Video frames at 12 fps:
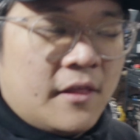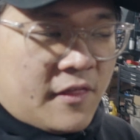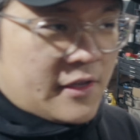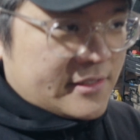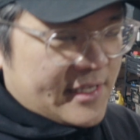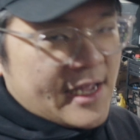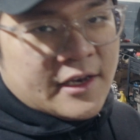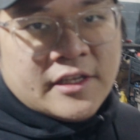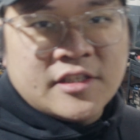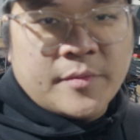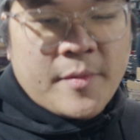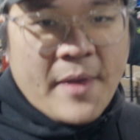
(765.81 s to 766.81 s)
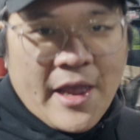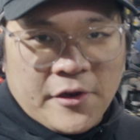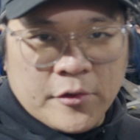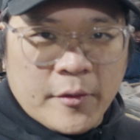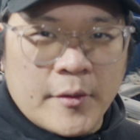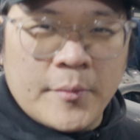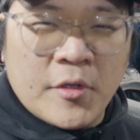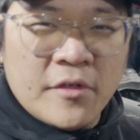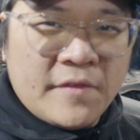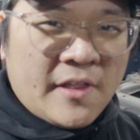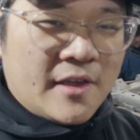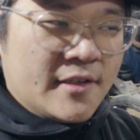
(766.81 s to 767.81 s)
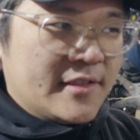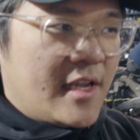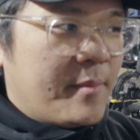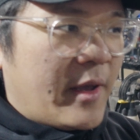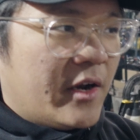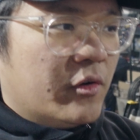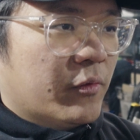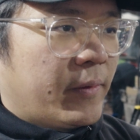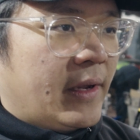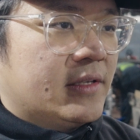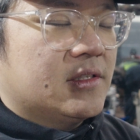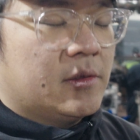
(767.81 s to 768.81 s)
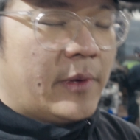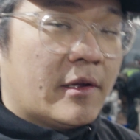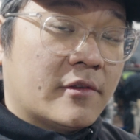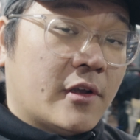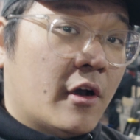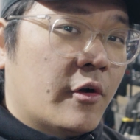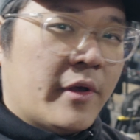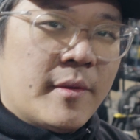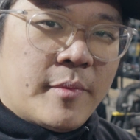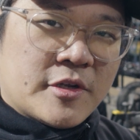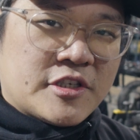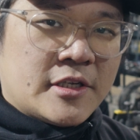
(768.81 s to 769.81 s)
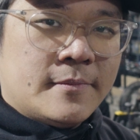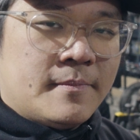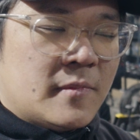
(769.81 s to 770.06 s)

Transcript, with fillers: the things that needs to be manually removed is a metal race around the O E bushing.